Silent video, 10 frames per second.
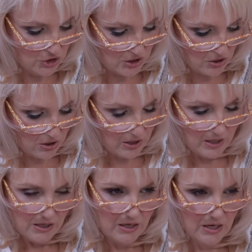She's got
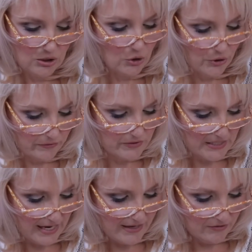a lot of
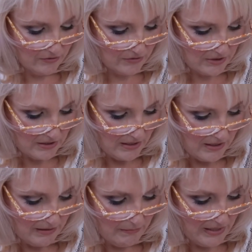sales,
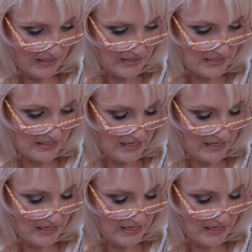but